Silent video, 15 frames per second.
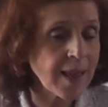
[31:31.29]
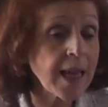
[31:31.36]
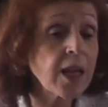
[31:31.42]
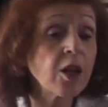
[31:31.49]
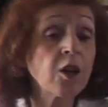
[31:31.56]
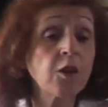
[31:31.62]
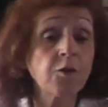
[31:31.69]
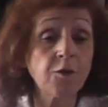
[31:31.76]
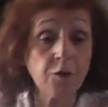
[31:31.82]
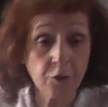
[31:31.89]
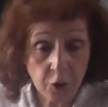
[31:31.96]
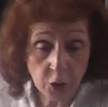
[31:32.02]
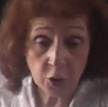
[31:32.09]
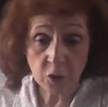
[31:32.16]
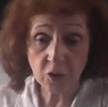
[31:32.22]
they
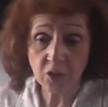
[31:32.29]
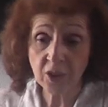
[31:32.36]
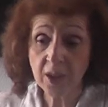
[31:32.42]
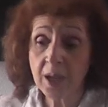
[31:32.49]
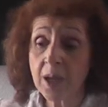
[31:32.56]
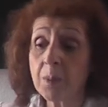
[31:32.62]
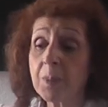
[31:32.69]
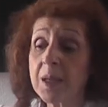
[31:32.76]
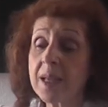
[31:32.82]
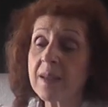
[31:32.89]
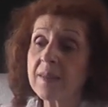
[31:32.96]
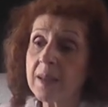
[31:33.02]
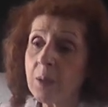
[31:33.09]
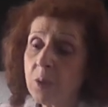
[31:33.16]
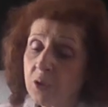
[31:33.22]
convert
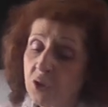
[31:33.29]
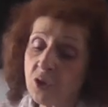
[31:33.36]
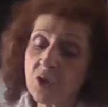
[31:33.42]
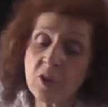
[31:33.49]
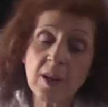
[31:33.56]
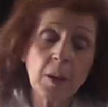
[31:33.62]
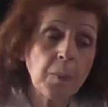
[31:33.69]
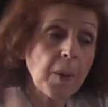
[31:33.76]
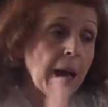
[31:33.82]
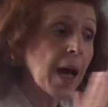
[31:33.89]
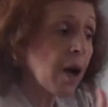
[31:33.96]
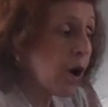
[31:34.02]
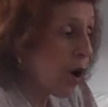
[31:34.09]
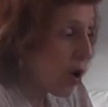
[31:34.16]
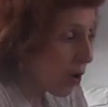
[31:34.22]
because they will turn their
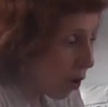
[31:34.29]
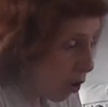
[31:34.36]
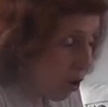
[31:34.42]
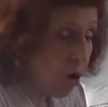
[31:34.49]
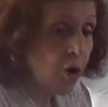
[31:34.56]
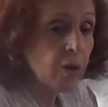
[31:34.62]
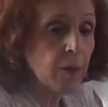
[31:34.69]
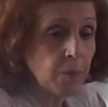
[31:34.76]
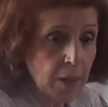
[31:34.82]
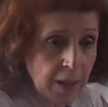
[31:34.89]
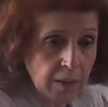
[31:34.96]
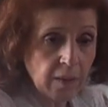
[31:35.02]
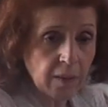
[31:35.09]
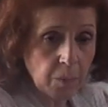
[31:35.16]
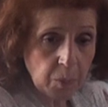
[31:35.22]
back on all the
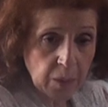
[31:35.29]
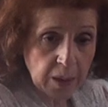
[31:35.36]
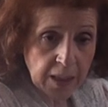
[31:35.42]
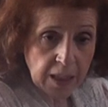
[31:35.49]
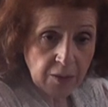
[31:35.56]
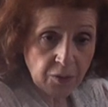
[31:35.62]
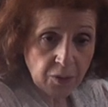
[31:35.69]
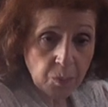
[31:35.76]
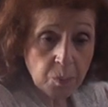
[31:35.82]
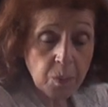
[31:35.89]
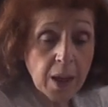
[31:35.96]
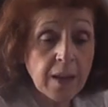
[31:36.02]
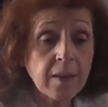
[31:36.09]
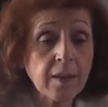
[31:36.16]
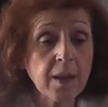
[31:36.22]
Muslim belief.
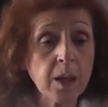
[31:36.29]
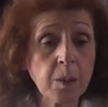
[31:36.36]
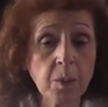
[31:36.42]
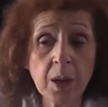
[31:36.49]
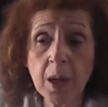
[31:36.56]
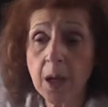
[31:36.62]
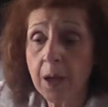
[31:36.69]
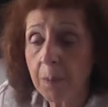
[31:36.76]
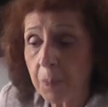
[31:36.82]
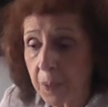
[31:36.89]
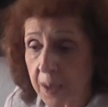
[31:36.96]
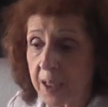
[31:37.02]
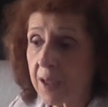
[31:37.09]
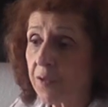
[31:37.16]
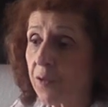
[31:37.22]
Muslim
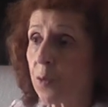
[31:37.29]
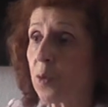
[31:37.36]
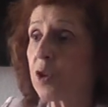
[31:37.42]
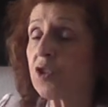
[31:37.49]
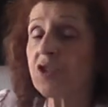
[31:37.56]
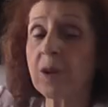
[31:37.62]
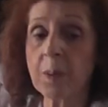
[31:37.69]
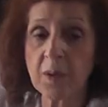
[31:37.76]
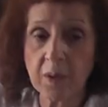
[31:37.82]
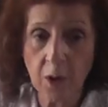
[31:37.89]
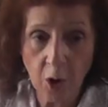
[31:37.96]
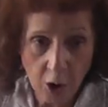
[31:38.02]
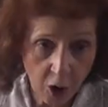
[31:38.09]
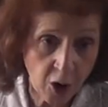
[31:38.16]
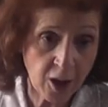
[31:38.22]
belief worships
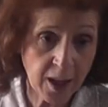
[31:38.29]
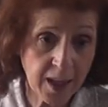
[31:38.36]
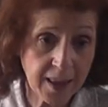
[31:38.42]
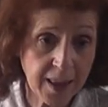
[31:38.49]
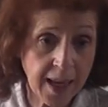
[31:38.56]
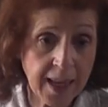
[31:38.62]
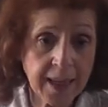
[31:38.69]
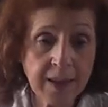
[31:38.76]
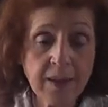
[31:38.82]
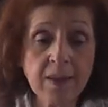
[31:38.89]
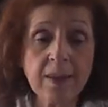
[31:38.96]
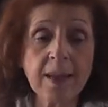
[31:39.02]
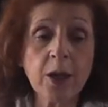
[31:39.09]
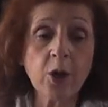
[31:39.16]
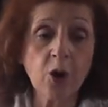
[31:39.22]
Allah, that is
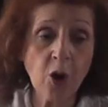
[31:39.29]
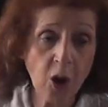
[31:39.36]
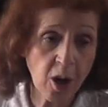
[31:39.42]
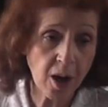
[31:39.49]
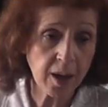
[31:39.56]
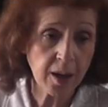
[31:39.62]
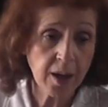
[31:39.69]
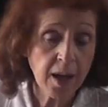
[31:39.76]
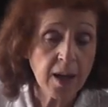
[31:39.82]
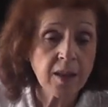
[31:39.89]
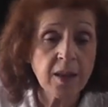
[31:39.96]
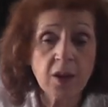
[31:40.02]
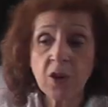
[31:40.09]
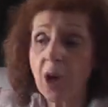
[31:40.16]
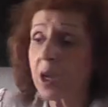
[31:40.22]
their God.
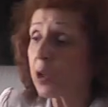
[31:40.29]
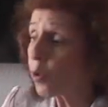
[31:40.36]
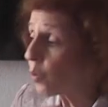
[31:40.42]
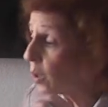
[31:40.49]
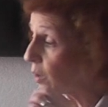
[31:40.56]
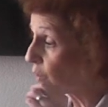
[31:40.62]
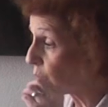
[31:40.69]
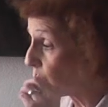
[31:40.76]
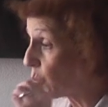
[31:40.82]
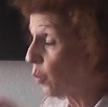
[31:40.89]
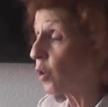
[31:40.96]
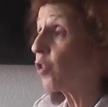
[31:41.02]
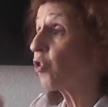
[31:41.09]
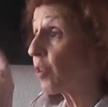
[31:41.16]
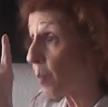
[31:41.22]
They're not going to
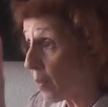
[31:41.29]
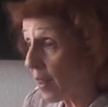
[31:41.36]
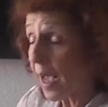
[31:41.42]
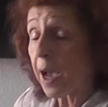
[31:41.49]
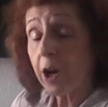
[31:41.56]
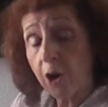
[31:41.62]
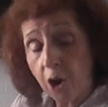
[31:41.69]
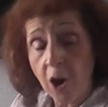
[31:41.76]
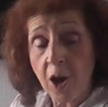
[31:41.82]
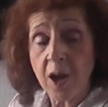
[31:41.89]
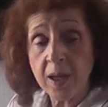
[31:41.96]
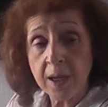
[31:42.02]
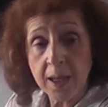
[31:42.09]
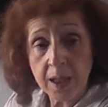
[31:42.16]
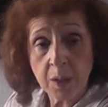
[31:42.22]
worship that
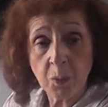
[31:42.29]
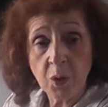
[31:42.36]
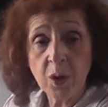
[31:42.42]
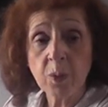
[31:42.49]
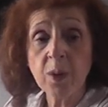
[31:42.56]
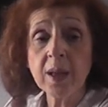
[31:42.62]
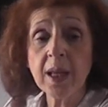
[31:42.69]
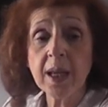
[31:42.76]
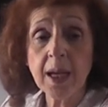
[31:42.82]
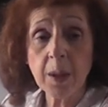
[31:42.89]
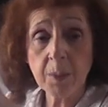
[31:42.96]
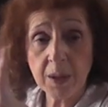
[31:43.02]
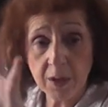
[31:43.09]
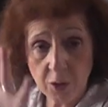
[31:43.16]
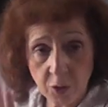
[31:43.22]
God anymore when they
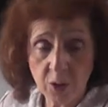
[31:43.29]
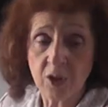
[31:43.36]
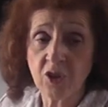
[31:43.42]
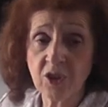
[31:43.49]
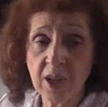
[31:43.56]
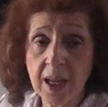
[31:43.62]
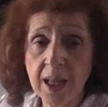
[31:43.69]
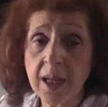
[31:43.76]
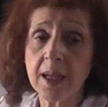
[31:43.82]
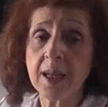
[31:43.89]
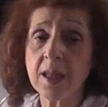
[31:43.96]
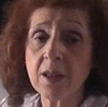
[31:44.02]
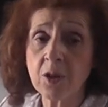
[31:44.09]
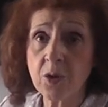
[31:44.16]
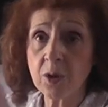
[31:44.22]
come into
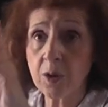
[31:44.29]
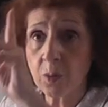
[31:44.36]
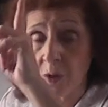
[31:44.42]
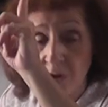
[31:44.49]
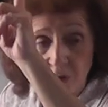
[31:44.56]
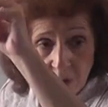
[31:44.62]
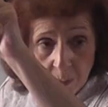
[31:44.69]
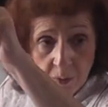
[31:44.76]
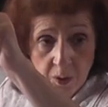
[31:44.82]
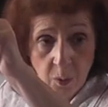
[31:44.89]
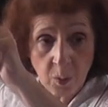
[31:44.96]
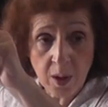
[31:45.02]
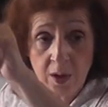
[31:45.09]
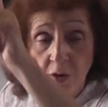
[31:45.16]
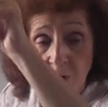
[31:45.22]
Christianity. They're going to worship the
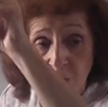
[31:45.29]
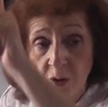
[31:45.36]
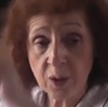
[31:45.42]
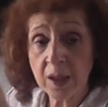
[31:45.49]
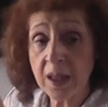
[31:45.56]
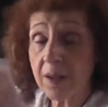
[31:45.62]
one true and